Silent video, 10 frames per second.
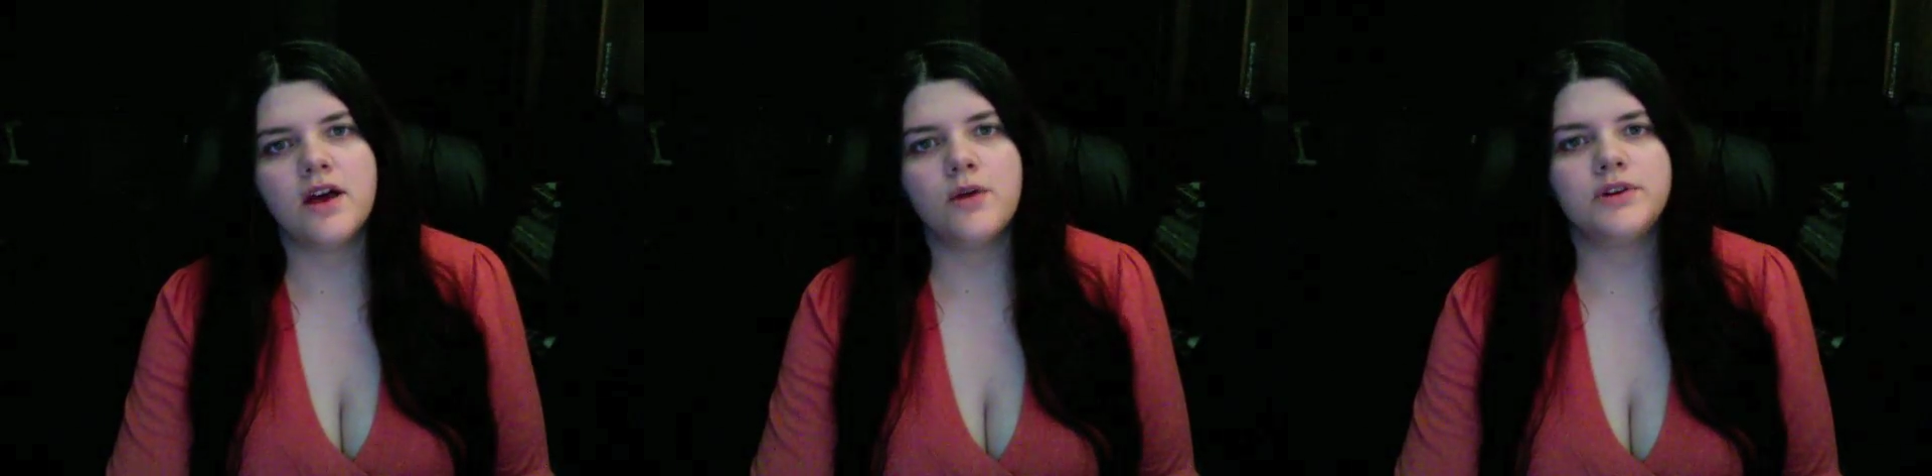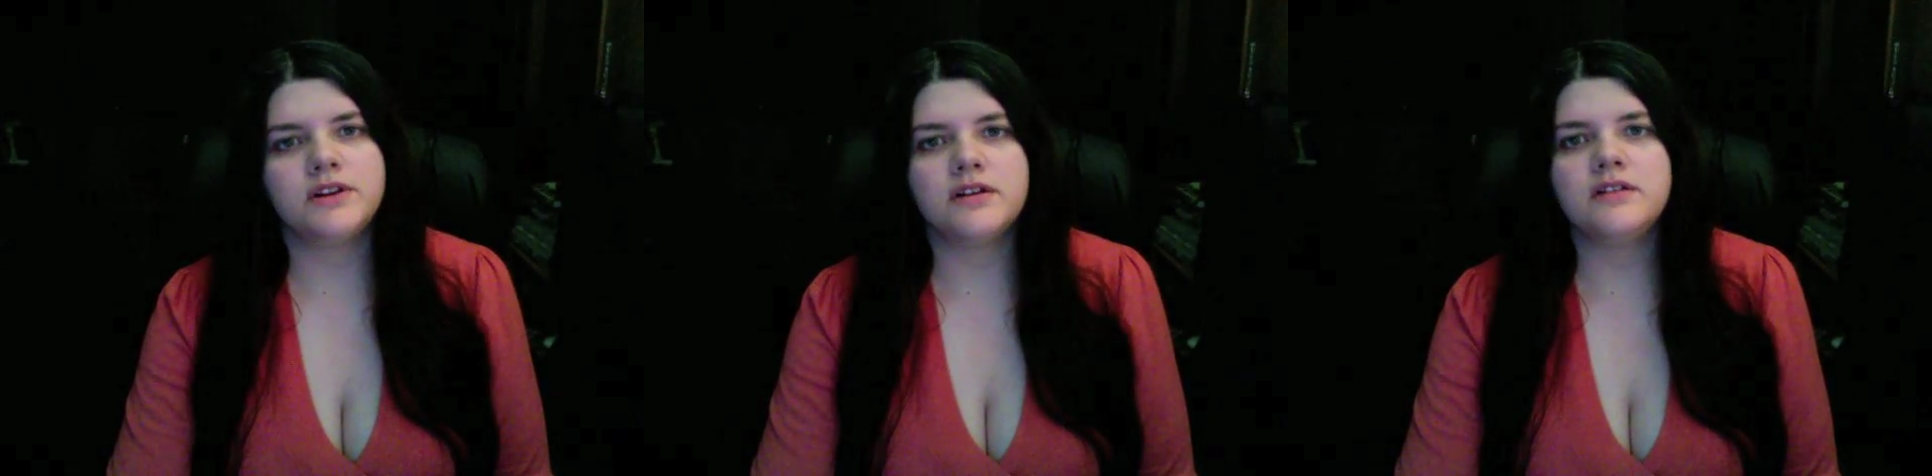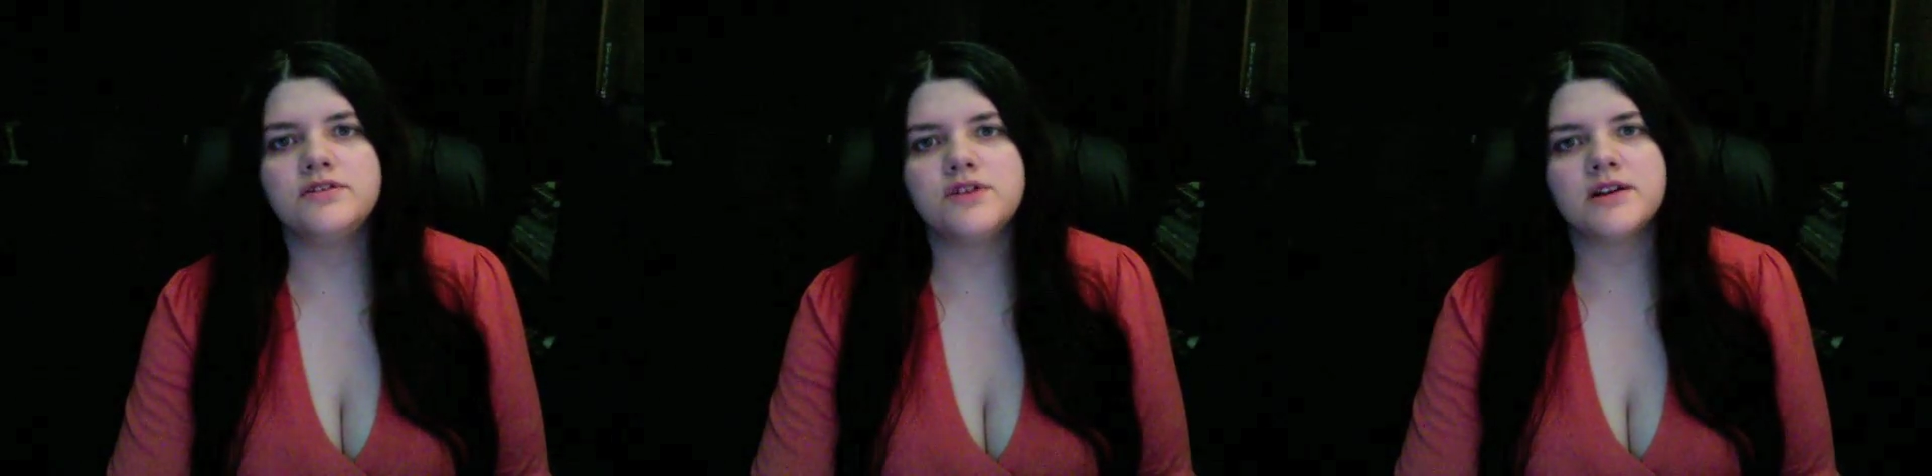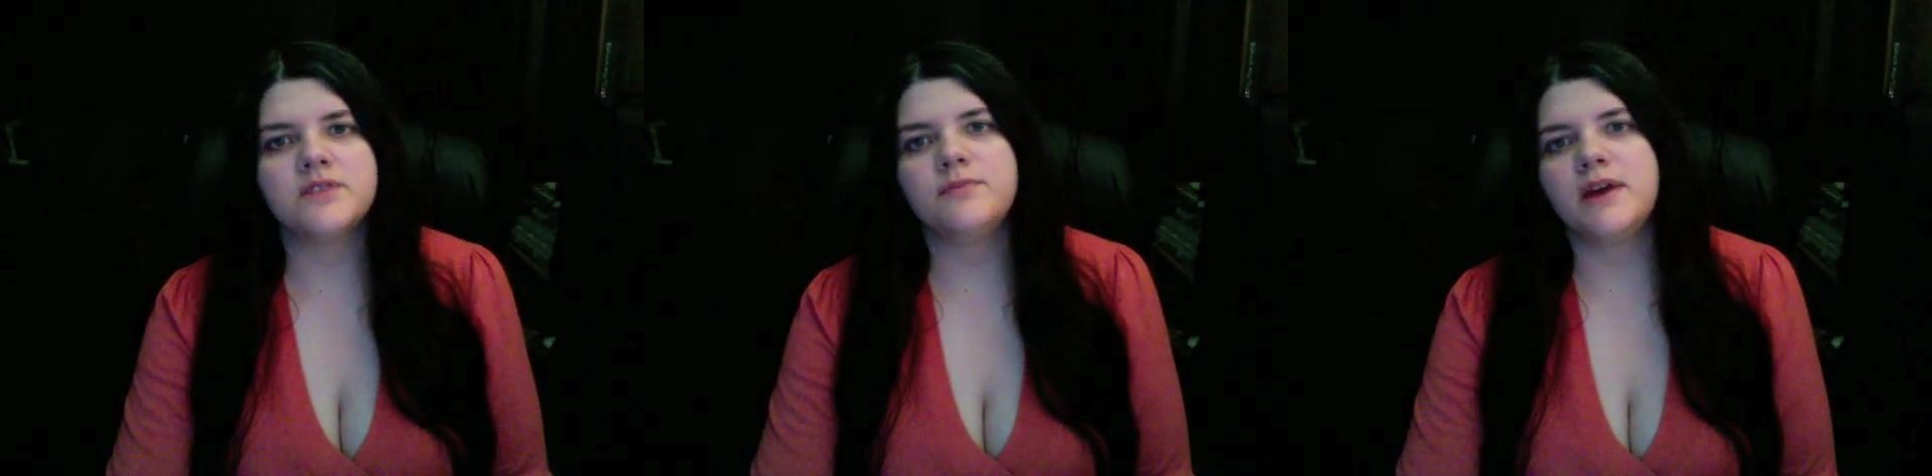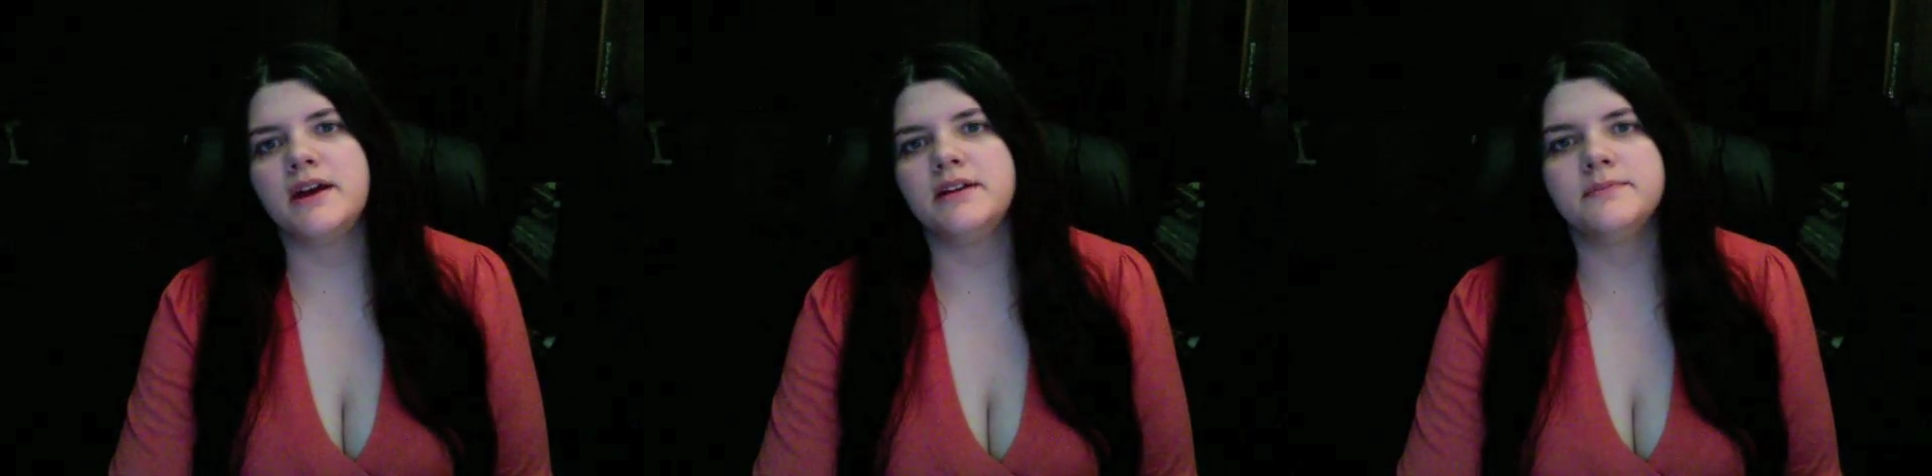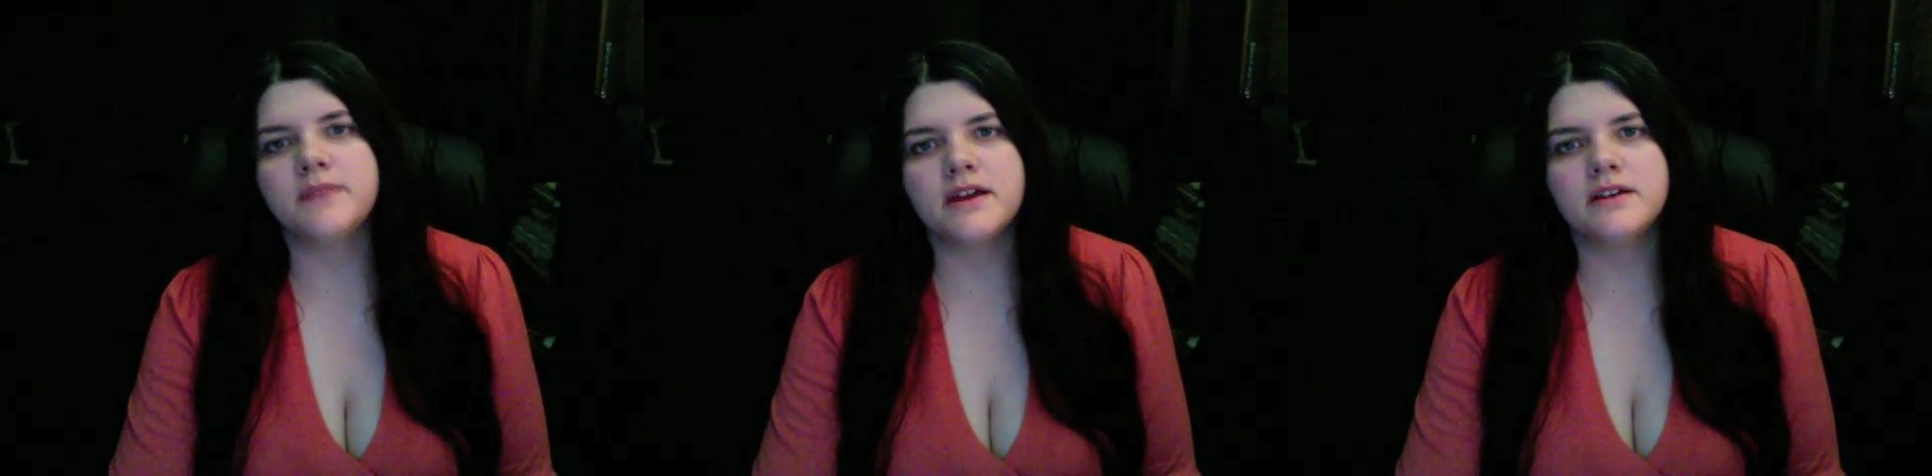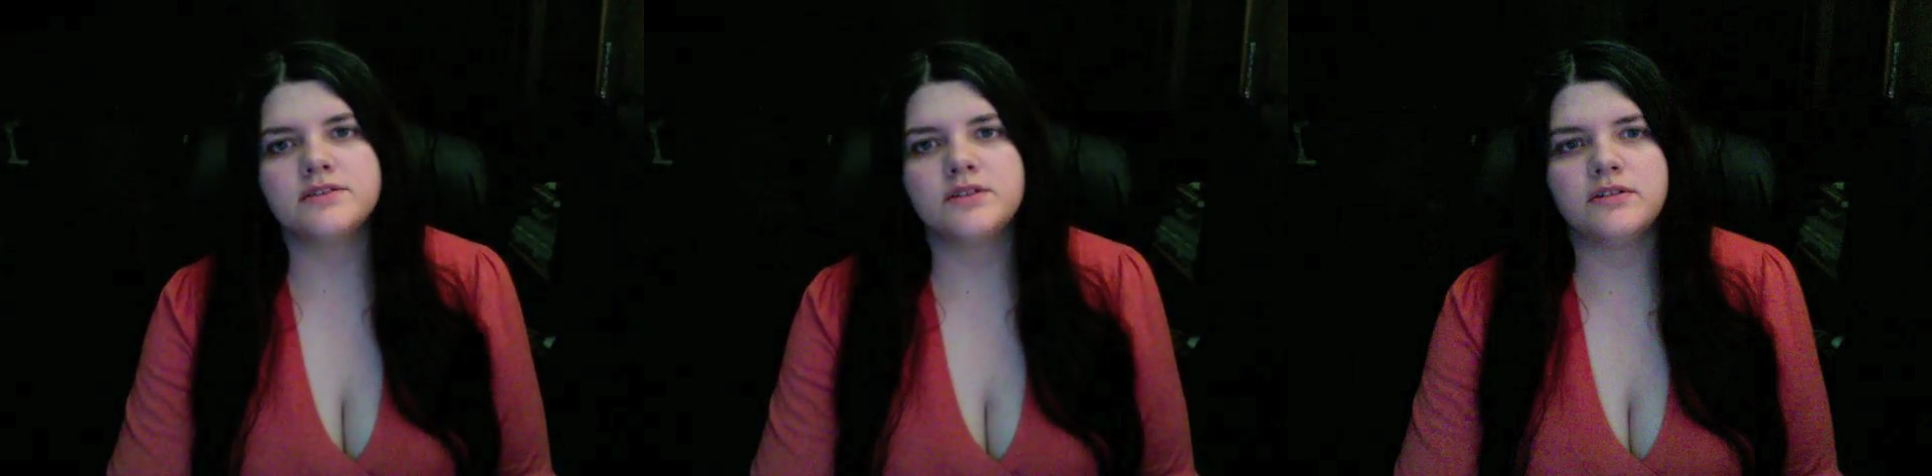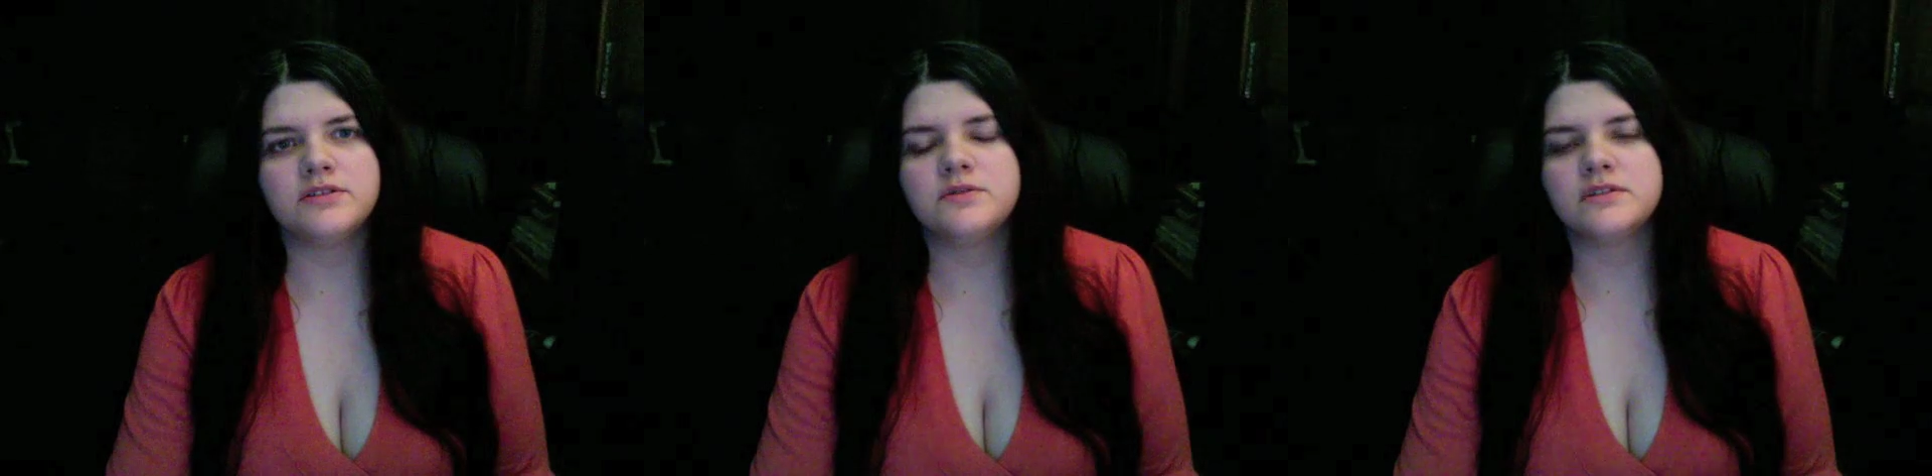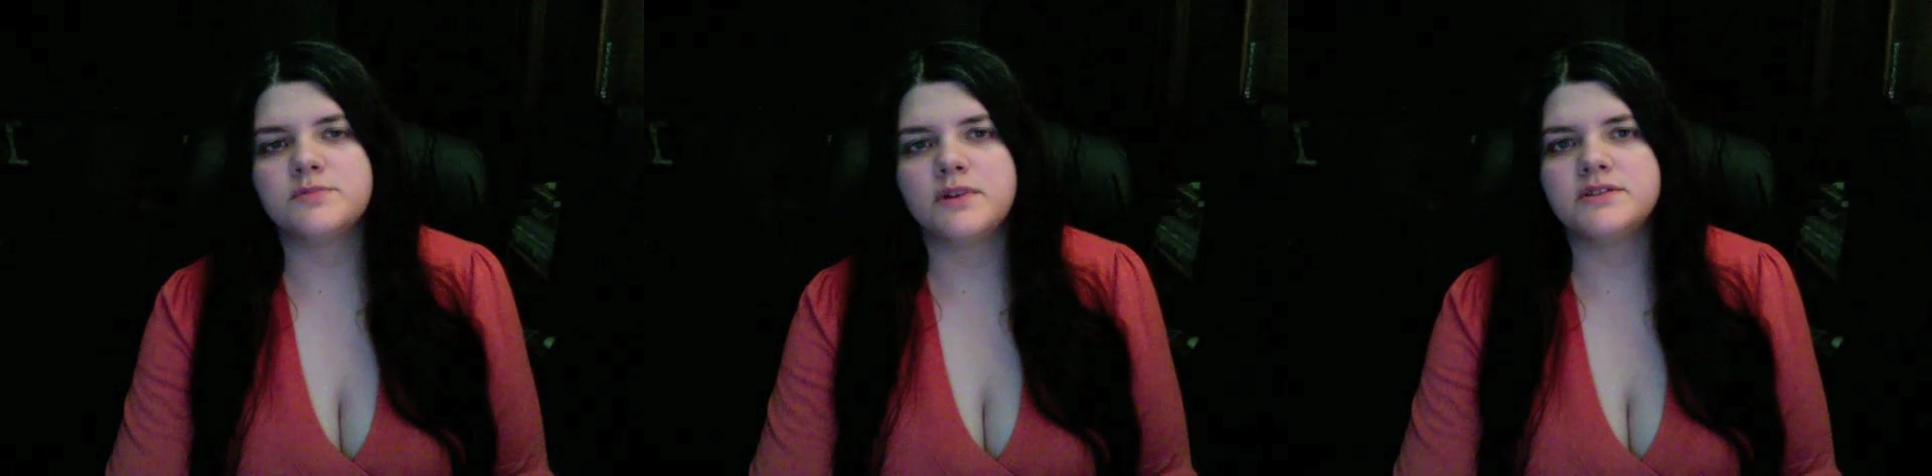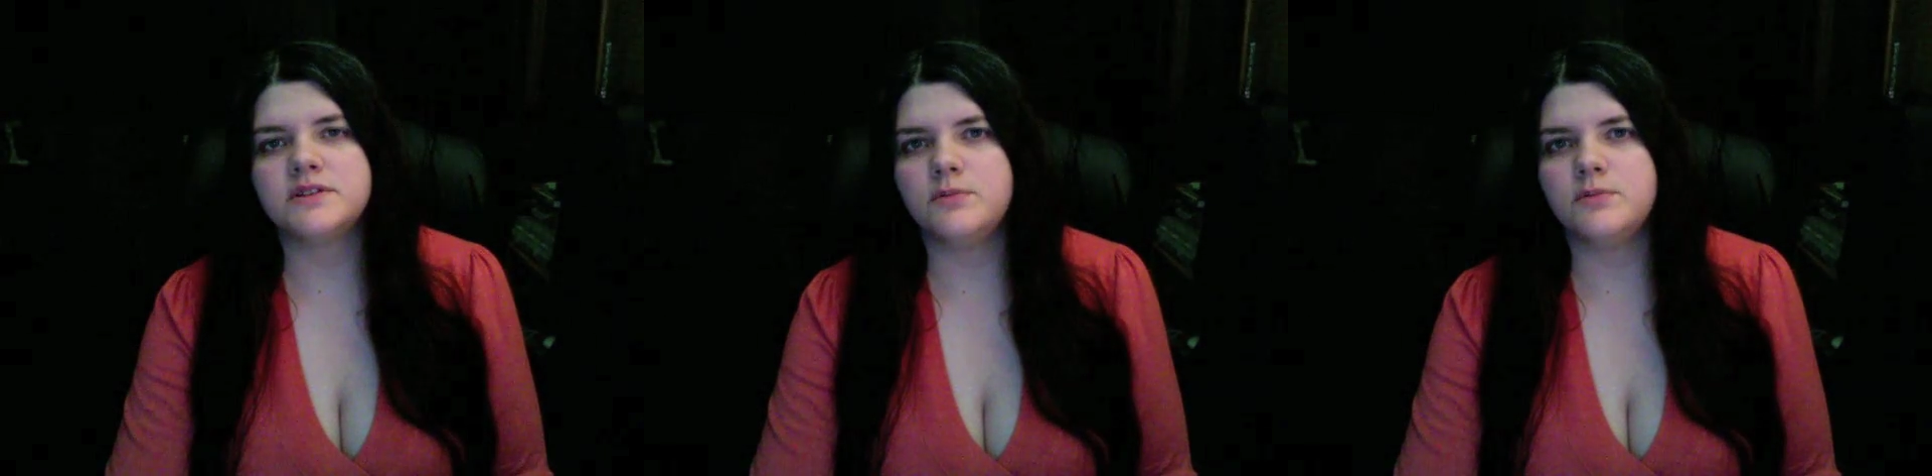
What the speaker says: When an unattractive man starts to express